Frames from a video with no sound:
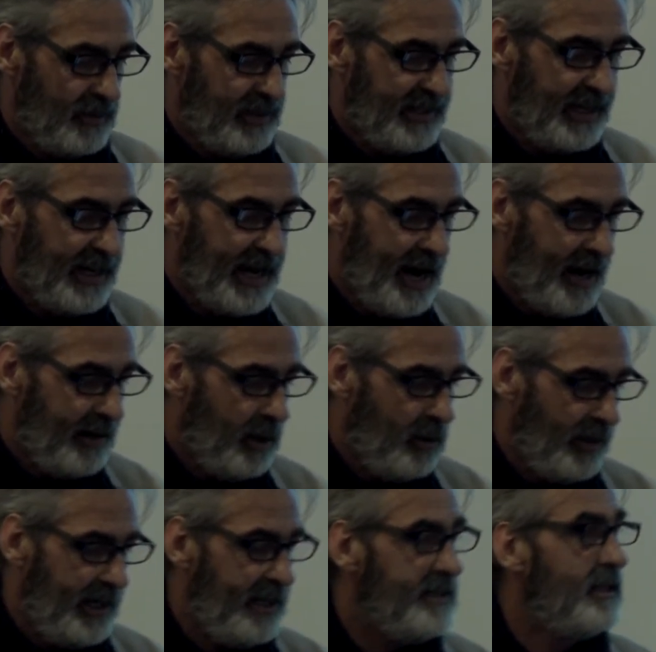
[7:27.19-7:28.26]
Ciliano
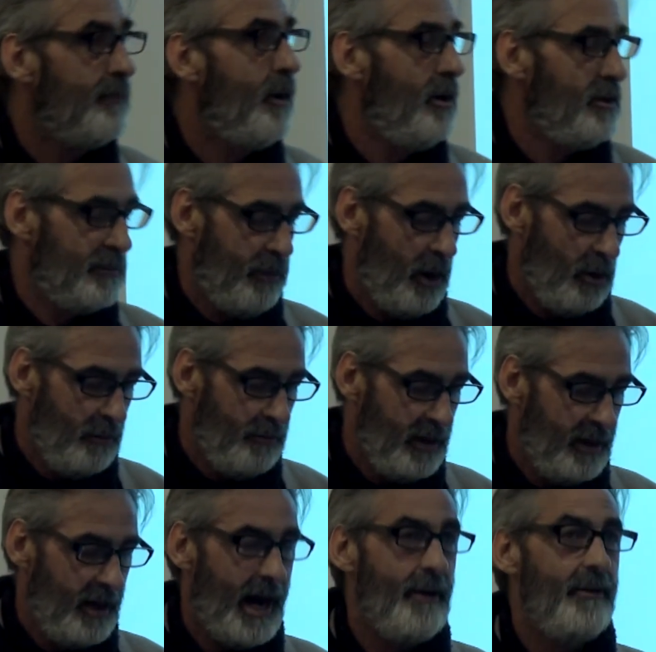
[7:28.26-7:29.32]
and his supposed poem
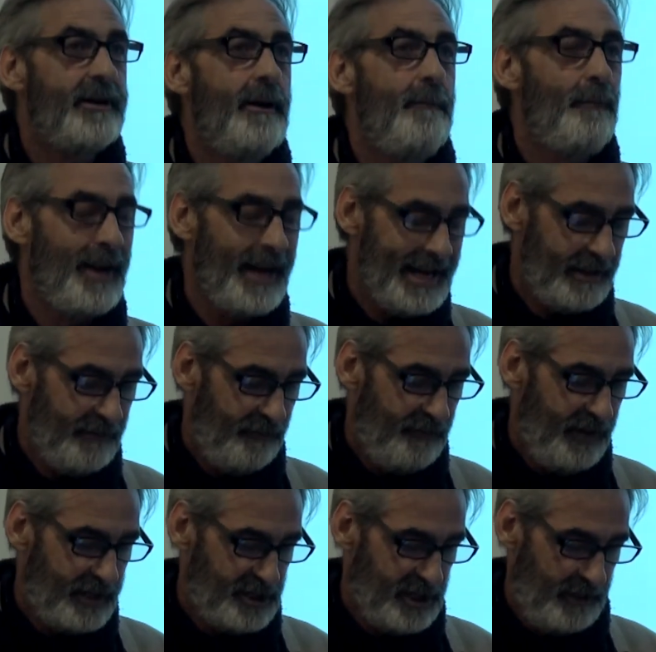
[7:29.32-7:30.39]
are a complete
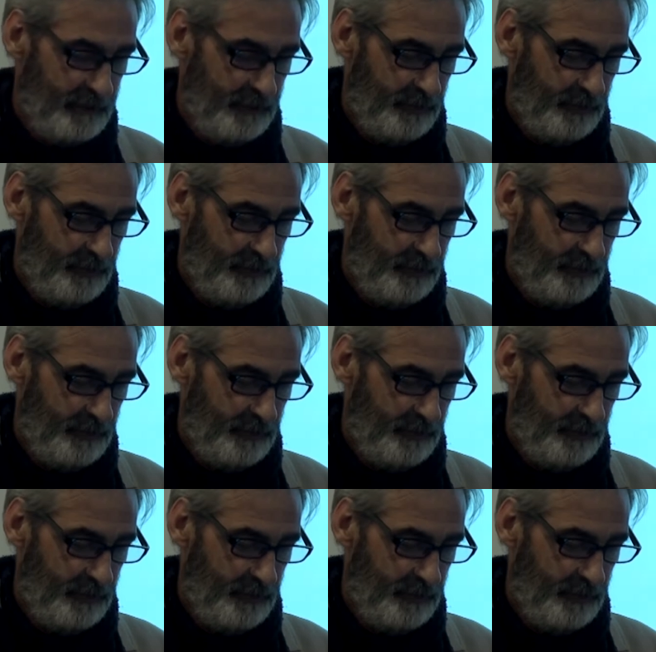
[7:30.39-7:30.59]
fiction.